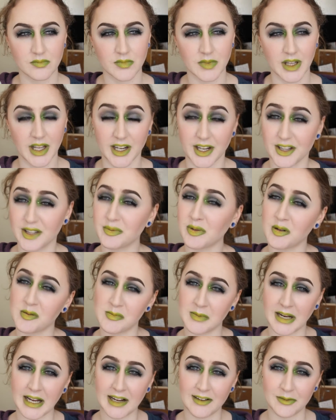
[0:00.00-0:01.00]
Another
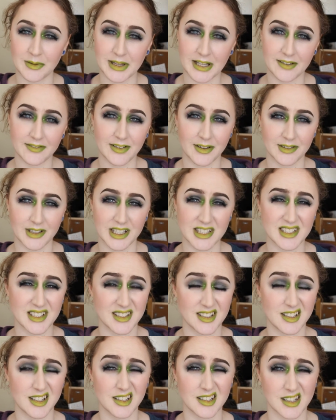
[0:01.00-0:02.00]
problem I have with that foundation is
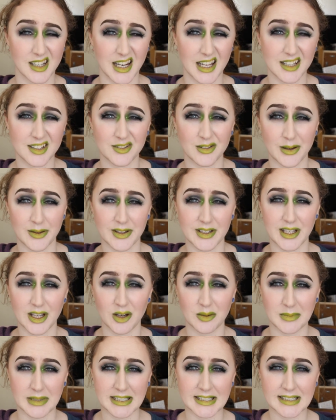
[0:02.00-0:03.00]
it doesn't last throughout the day
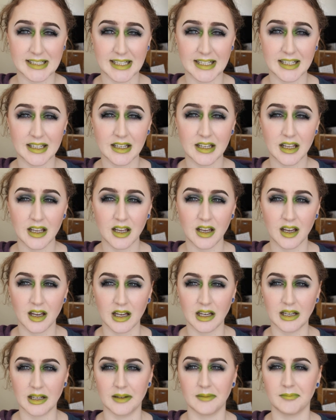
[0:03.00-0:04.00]
on my skin.
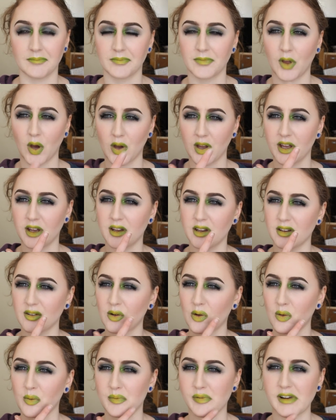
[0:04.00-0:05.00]
It
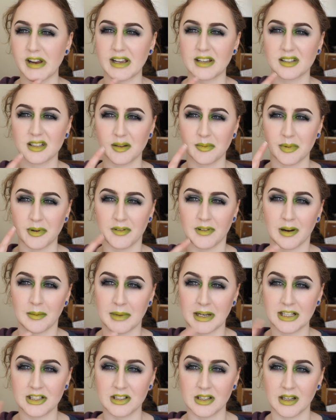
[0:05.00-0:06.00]
all breaks up around
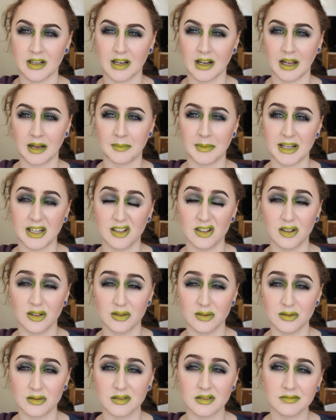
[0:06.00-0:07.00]
my chin and my
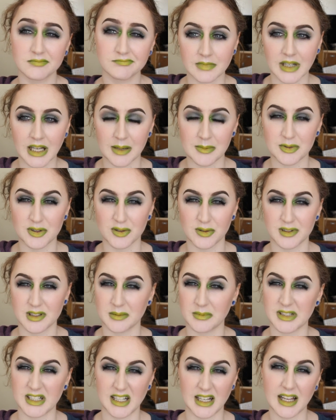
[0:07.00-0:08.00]
nose. I'm sure
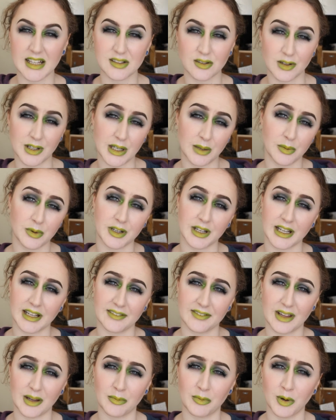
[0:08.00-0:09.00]
somebody less oily wouldn't
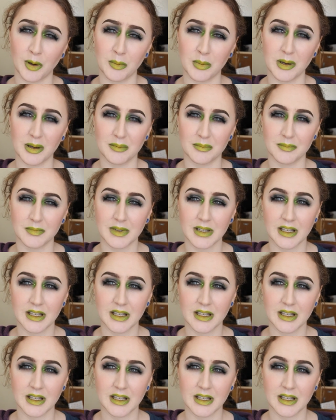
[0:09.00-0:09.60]
have that problem.